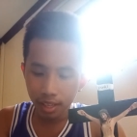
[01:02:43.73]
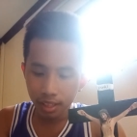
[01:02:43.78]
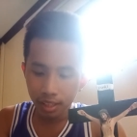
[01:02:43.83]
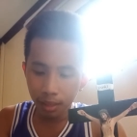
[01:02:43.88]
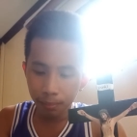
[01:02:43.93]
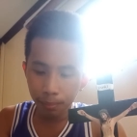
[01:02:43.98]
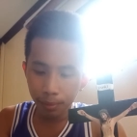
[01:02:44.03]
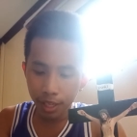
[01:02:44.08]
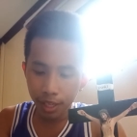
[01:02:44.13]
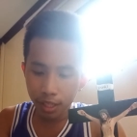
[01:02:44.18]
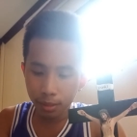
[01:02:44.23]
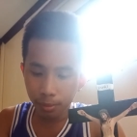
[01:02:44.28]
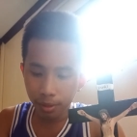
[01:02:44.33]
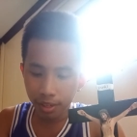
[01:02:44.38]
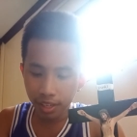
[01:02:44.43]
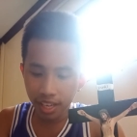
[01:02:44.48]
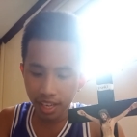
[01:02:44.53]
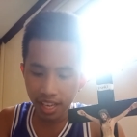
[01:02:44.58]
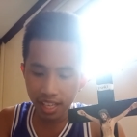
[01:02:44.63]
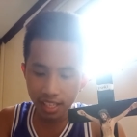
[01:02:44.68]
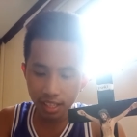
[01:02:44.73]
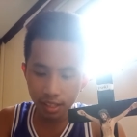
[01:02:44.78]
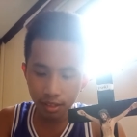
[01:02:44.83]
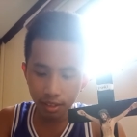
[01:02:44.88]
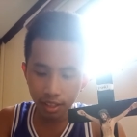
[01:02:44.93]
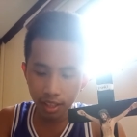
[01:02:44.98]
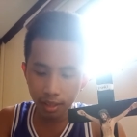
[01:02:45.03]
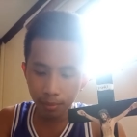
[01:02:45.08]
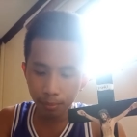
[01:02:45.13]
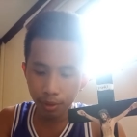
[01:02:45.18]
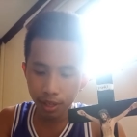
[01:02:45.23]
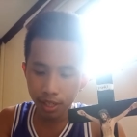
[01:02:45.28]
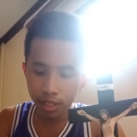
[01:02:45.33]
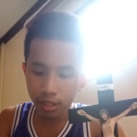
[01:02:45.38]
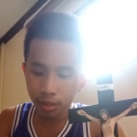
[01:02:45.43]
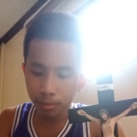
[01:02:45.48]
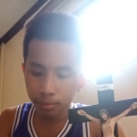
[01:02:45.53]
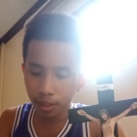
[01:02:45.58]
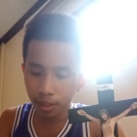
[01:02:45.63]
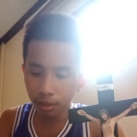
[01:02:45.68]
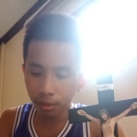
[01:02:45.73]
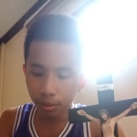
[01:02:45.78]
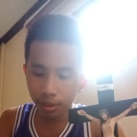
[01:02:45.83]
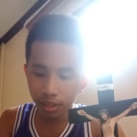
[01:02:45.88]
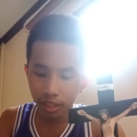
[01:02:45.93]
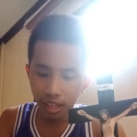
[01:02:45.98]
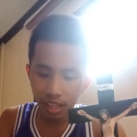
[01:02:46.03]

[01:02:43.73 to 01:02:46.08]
place where he had stood in the presence of the Lord.